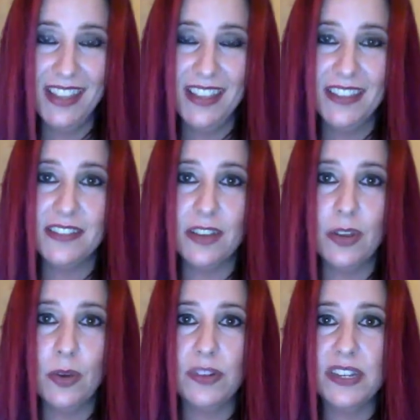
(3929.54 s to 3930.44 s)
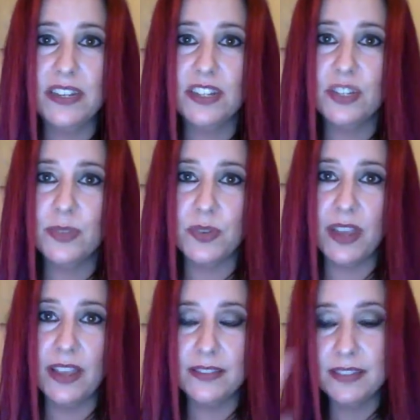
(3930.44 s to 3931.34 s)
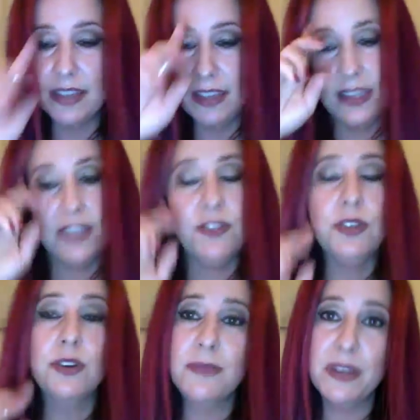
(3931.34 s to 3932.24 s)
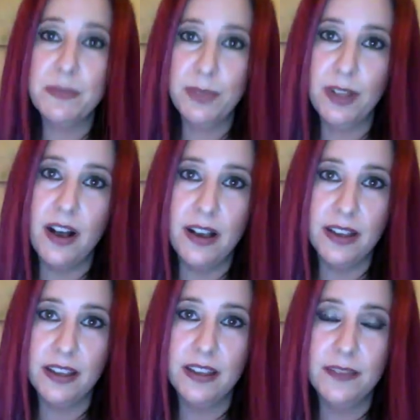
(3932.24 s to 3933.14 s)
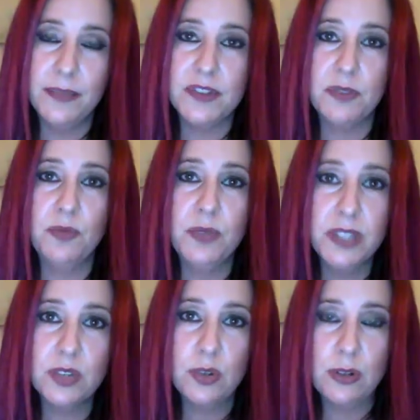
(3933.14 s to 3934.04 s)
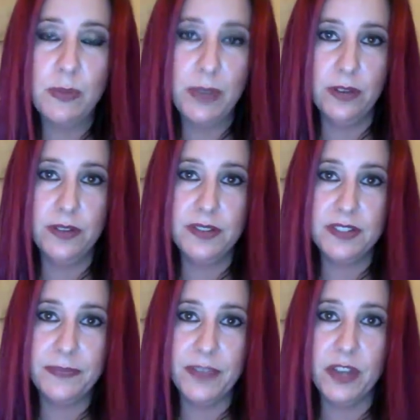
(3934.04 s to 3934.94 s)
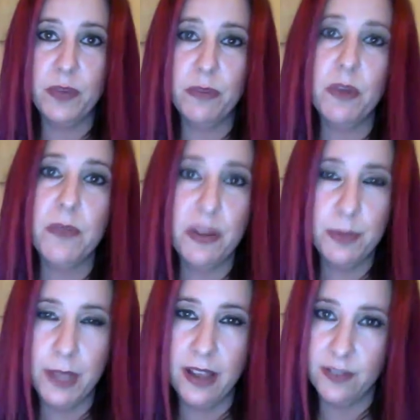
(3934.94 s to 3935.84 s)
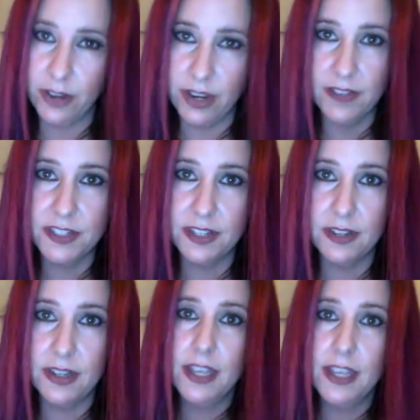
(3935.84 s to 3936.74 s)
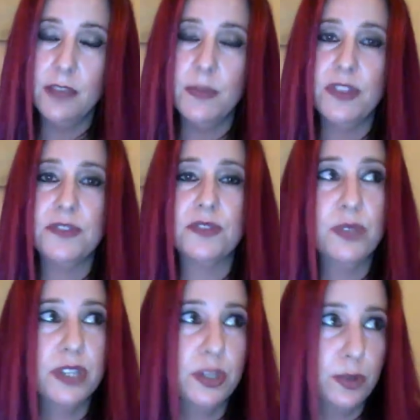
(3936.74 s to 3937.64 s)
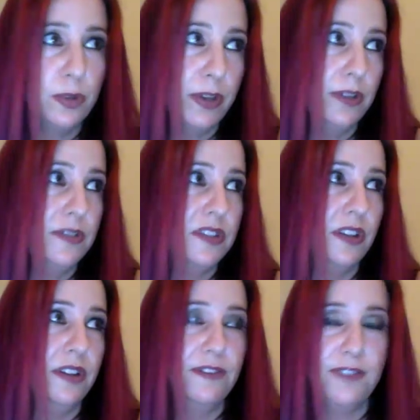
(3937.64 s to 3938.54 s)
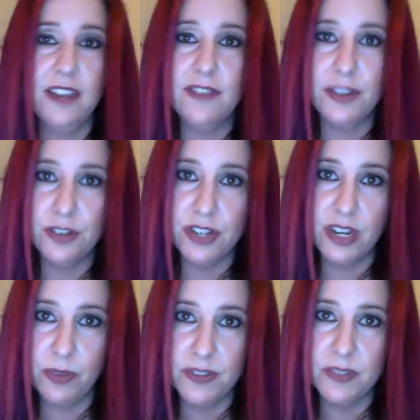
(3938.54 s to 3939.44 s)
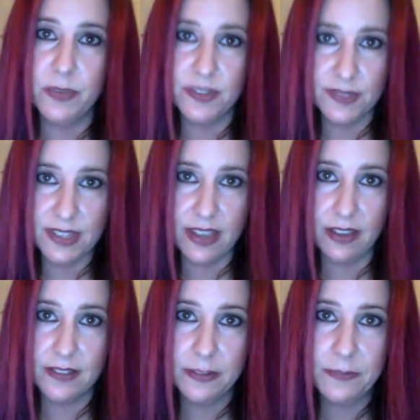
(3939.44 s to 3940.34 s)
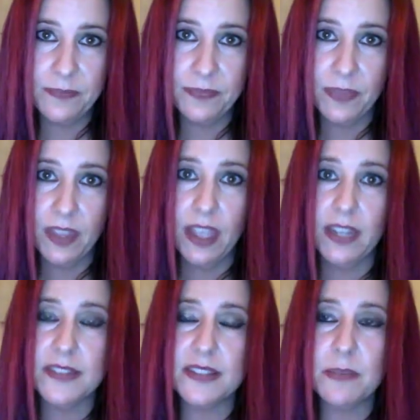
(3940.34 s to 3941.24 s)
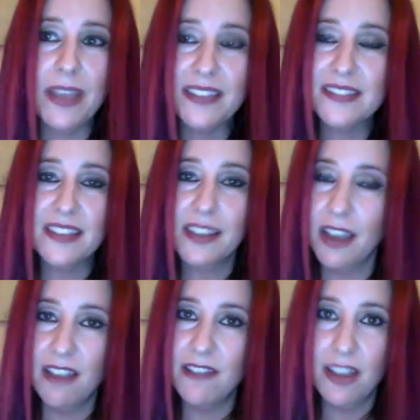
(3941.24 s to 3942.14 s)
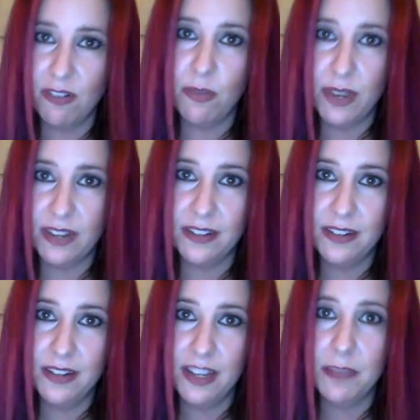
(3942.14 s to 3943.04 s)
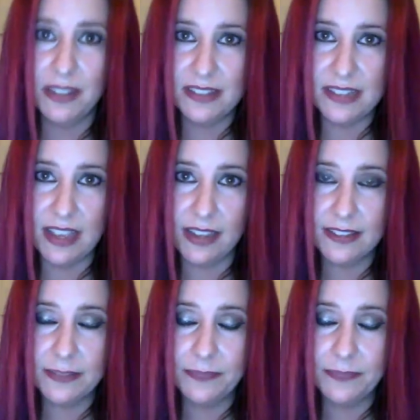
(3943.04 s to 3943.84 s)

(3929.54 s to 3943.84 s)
So needing to address, if you go to my blog, there's a really cool post. I don't promote my blog very often, but there's a really cool post called The 5 Energetic Principles of Sex. And it's the best thing I've ever written about sex.